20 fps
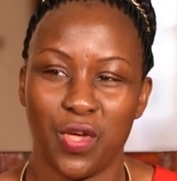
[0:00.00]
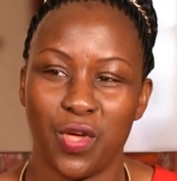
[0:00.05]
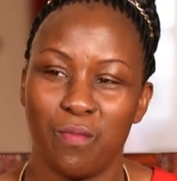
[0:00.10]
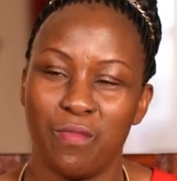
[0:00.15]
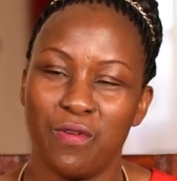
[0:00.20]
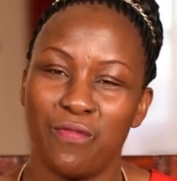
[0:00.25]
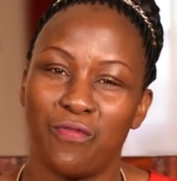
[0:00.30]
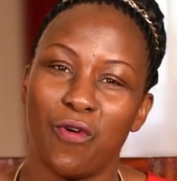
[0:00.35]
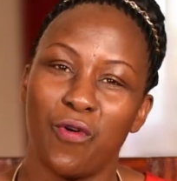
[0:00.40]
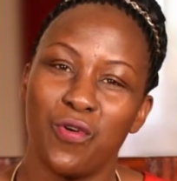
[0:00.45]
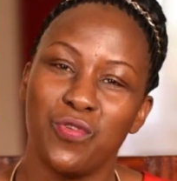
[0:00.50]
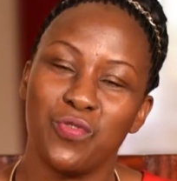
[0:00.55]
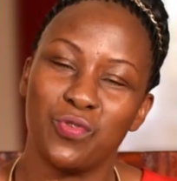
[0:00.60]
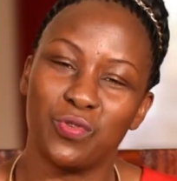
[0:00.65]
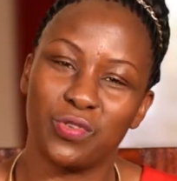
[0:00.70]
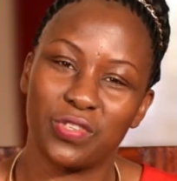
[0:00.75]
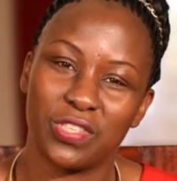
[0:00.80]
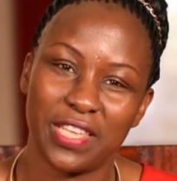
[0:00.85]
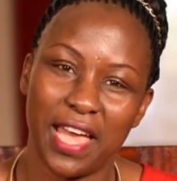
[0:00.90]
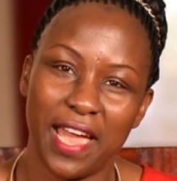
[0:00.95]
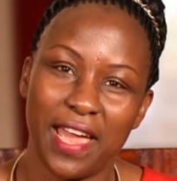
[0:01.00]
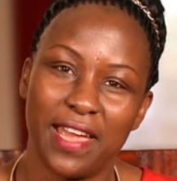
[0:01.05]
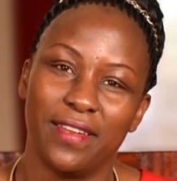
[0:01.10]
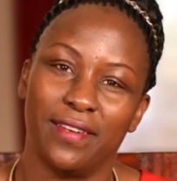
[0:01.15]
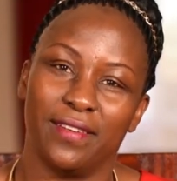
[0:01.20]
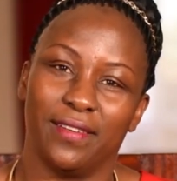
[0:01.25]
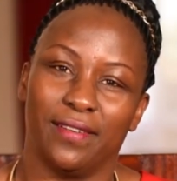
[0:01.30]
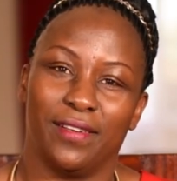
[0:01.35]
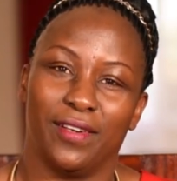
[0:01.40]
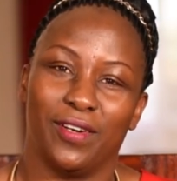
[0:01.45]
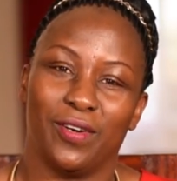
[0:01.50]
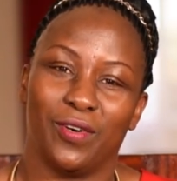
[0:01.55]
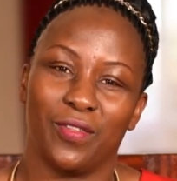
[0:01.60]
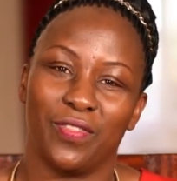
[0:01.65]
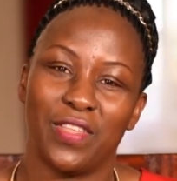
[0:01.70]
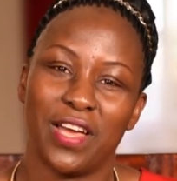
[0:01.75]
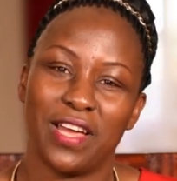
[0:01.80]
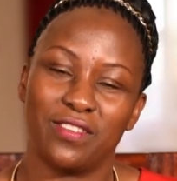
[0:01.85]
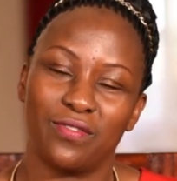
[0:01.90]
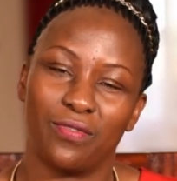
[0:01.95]
before you sign on
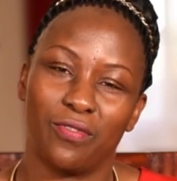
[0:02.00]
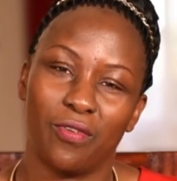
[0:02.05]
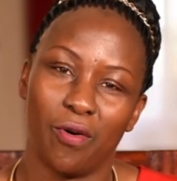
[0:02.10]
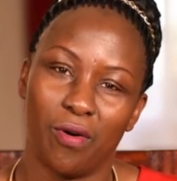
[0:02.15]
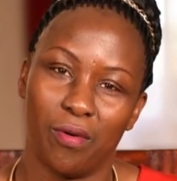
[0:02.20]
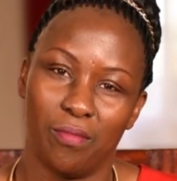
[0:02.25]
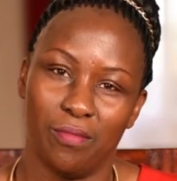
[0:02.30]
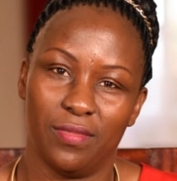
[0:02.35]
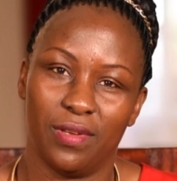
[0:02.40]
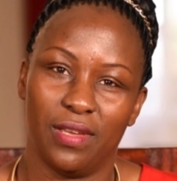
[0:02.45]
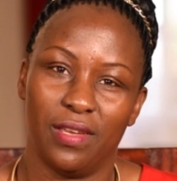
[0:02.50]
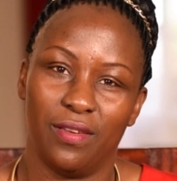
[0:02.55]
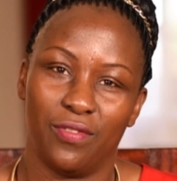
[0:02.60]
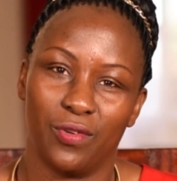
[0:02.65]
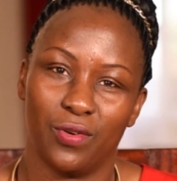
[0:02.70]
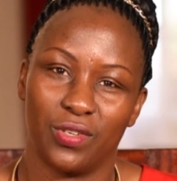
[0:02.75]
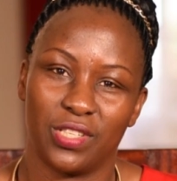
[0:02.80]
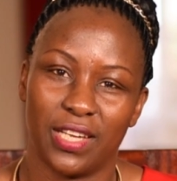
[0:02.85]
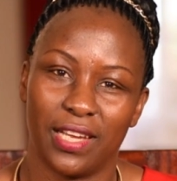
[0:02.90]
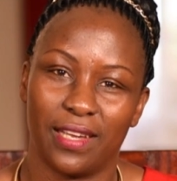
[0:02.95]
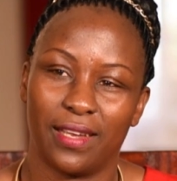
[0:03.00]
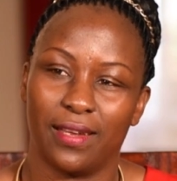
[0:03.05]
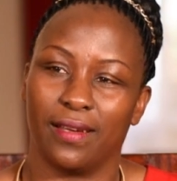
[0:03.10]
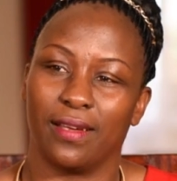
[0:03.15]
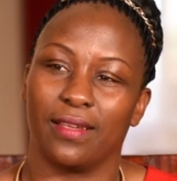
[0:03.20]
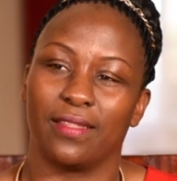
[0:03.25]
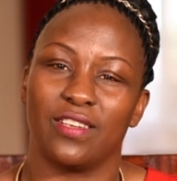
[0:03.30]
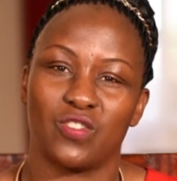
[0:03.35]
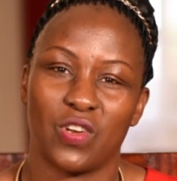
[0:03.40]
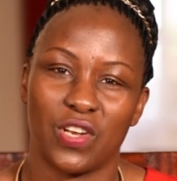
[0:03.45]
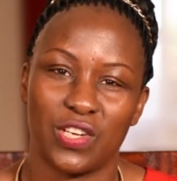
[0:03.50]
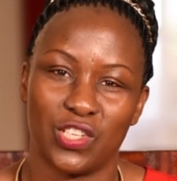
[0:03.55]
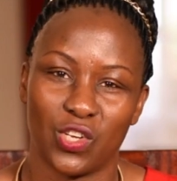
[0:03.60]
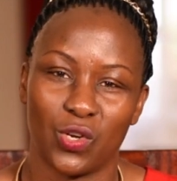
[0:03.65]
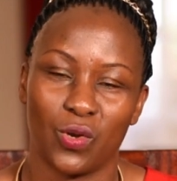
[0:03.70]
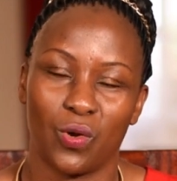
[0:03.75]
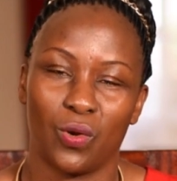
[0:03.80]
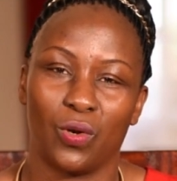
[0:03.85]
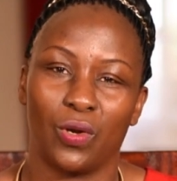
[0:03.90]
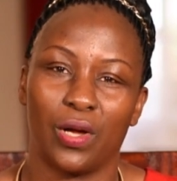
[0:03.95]
that form, if you're taking the
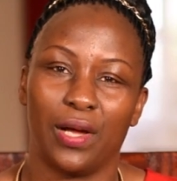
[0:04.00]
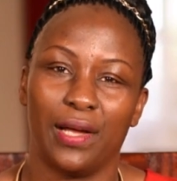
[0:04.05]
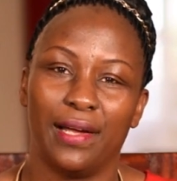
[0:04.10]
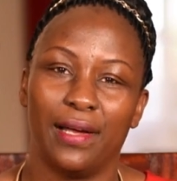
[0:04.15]
traditional